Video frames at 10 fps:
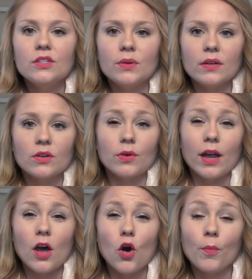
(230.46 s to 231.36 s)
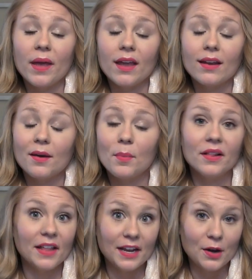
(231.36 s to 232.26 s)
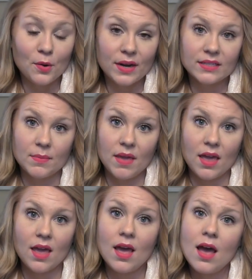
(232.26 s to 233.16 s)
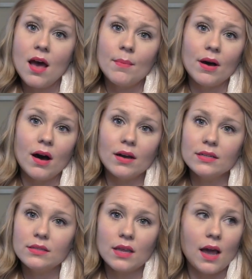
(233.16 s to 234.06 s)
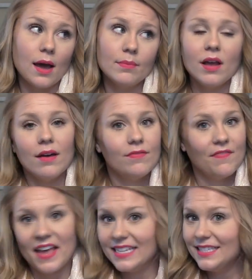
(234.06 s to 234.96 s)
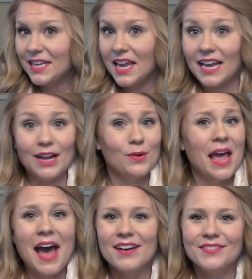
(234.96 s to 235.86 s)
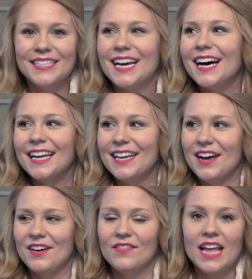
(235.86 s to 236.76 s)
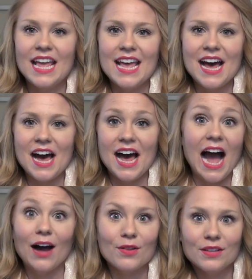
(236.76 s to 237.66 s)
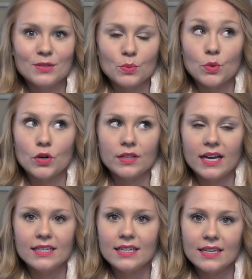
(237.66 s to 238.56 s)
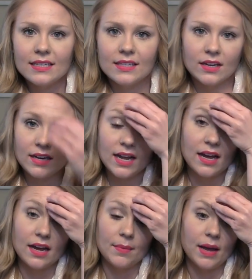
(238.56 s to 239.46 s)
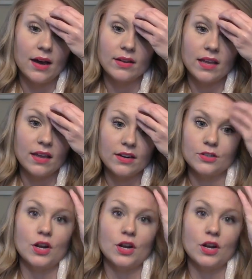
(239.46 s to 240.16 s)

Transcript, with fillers: doing a great homemade Play-Doh recipe, but honestly, I'm not fancy, and I don't have a ton of uh, out-of-this-world ideas on um, how to get your